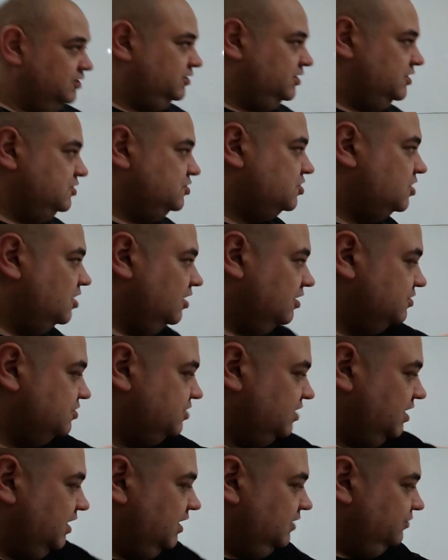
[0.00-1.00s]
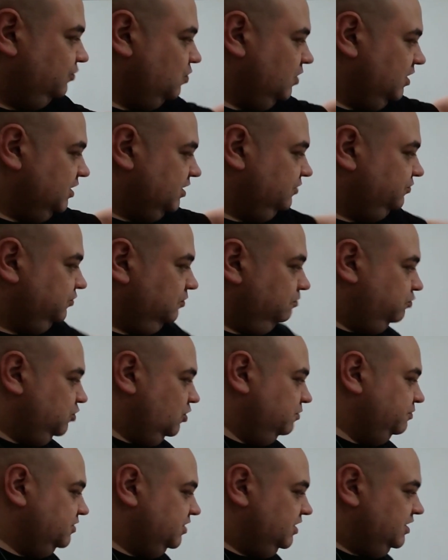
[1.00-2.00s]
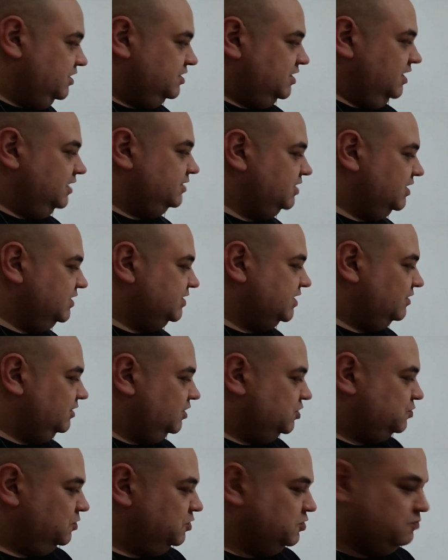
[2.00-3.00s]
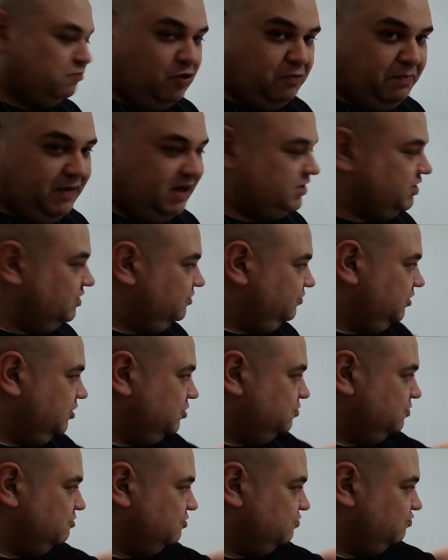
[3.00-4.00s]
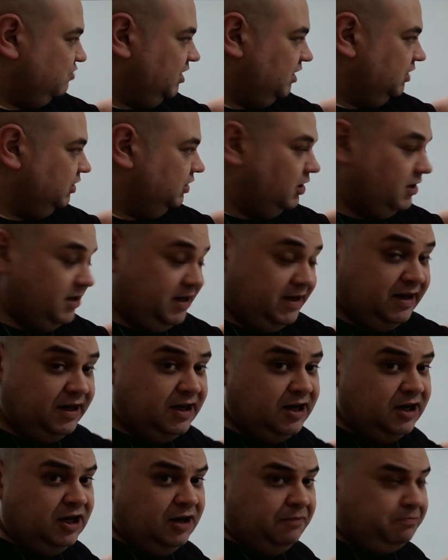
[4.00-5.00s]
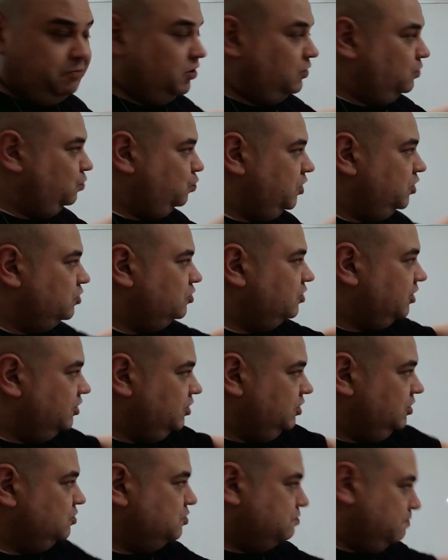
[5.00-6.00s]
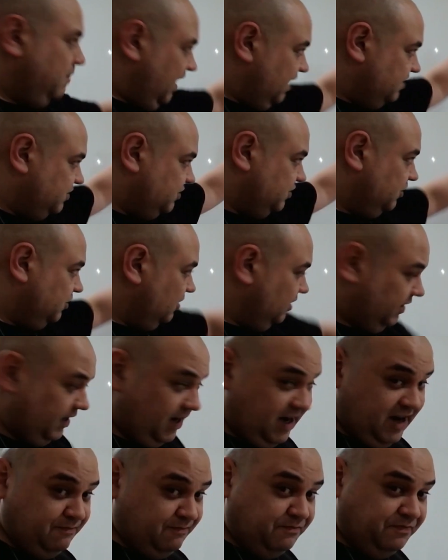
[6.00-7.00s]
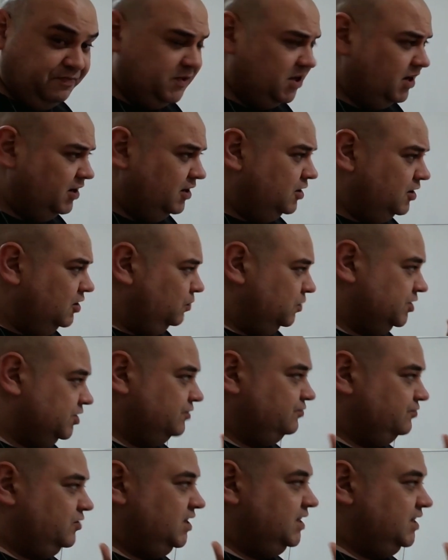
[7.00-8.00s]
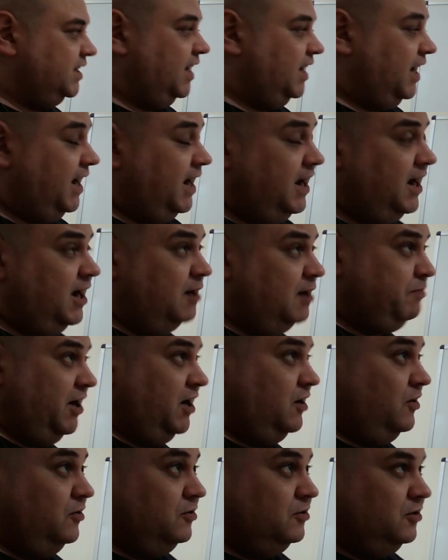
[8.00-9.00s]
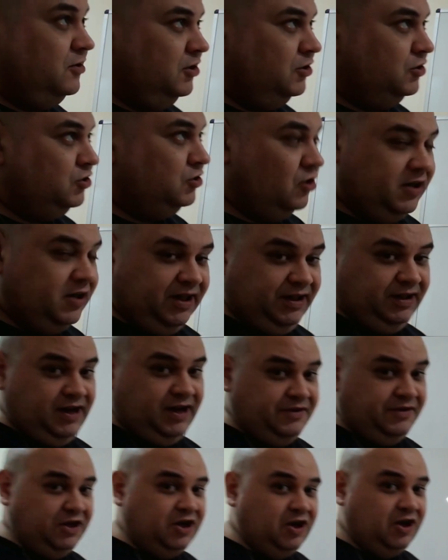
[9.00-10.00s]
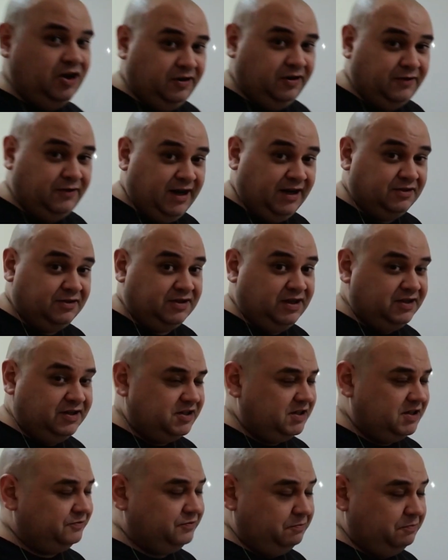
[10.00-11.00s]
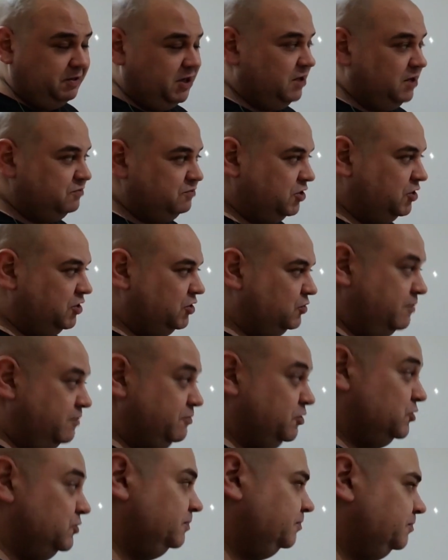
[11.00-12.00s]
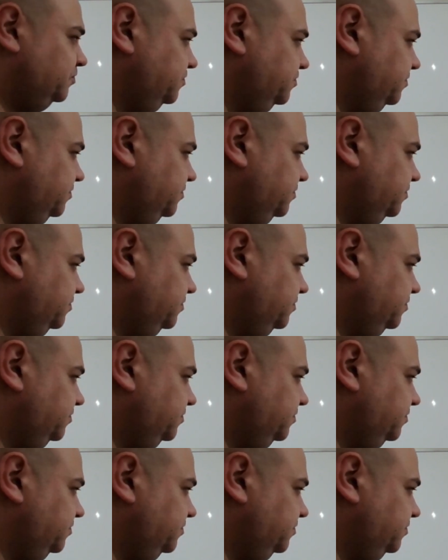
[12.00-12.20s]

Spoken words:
these cars then have quite different properties. Now, it turns out this one's more massive and this one's really light, but we're not going to use mass in our game. We don't really care about knocking the other car around, except for patch the criminal.